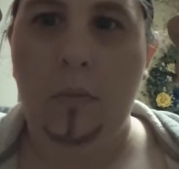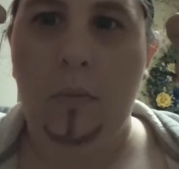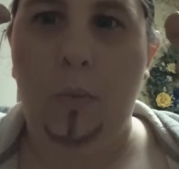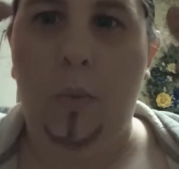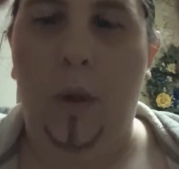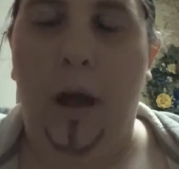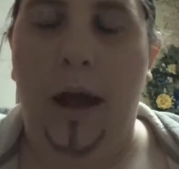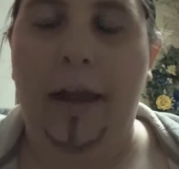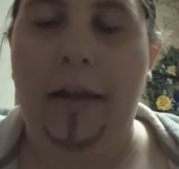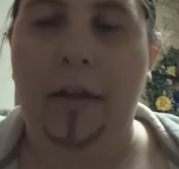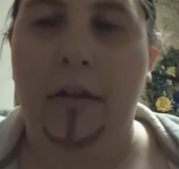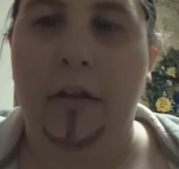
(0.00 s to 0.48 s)

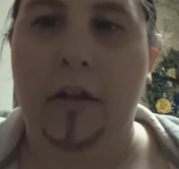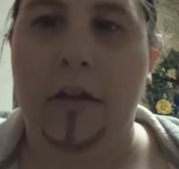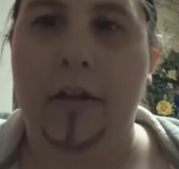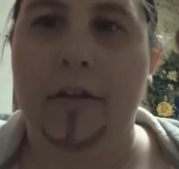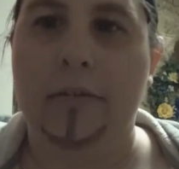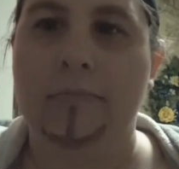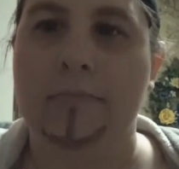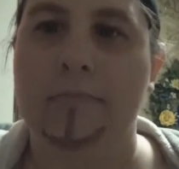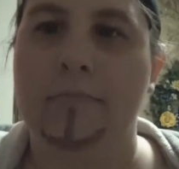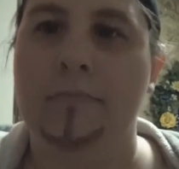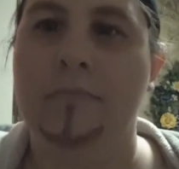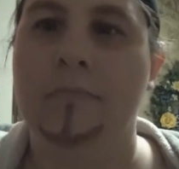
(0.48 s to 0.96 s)

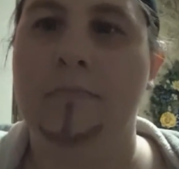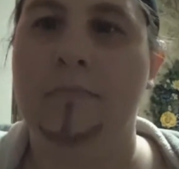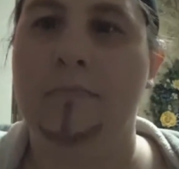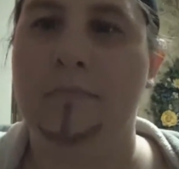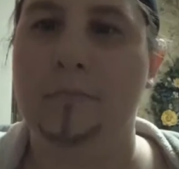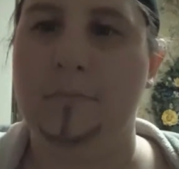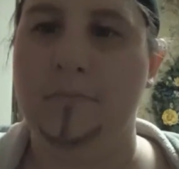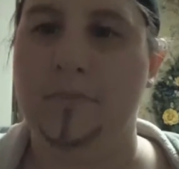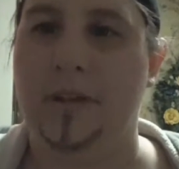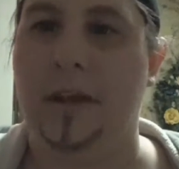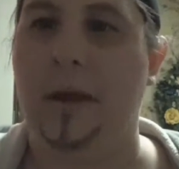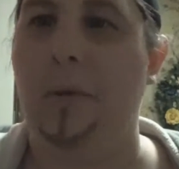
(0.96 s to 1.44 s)
wider,
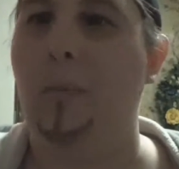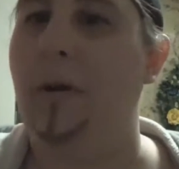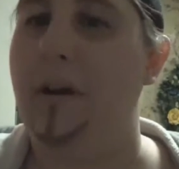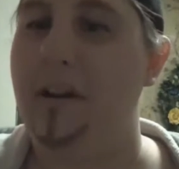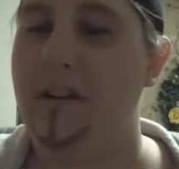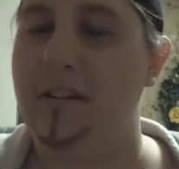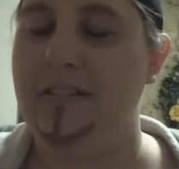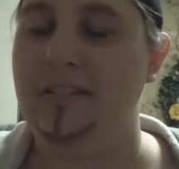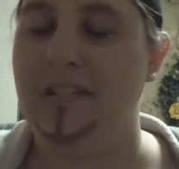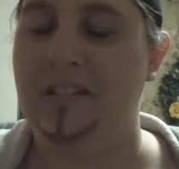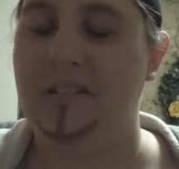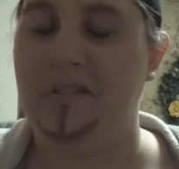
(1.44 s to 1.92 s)
I'm sorry,
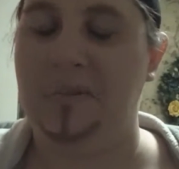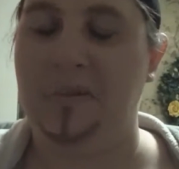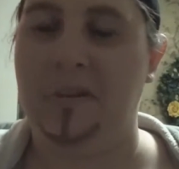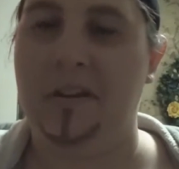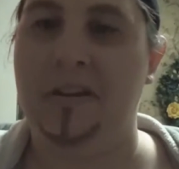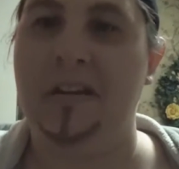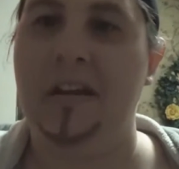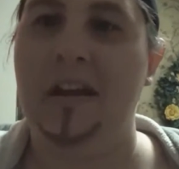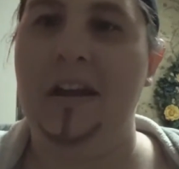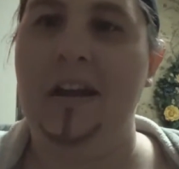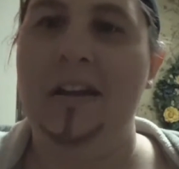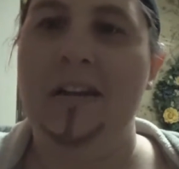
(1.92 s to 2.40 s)
wider is not the
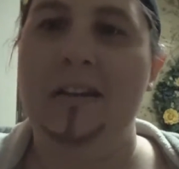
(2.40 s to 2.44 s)
word,